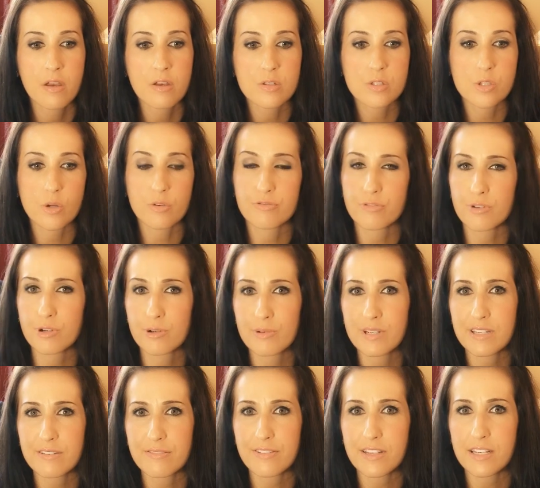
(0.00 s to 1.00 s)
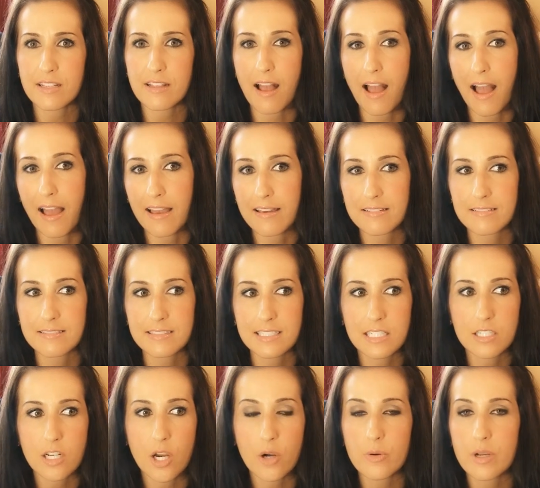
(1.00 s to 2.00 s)
So for a refeed,
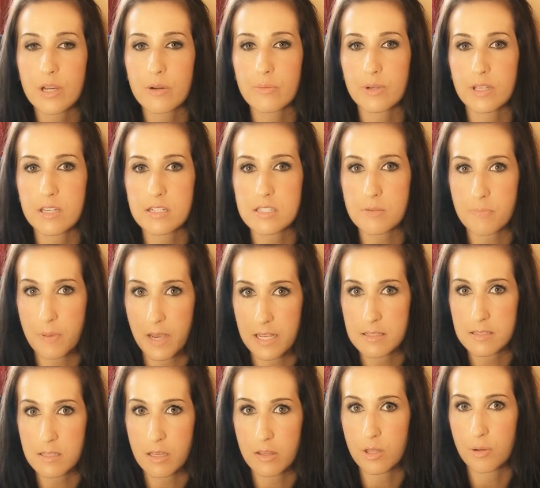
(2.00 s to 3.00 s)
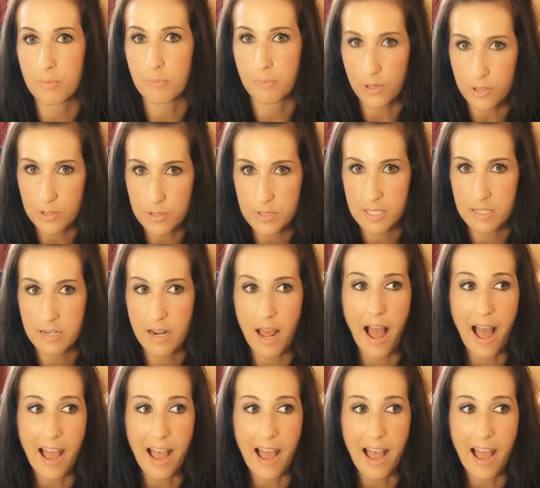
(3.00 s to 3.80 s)
it really depends on the person.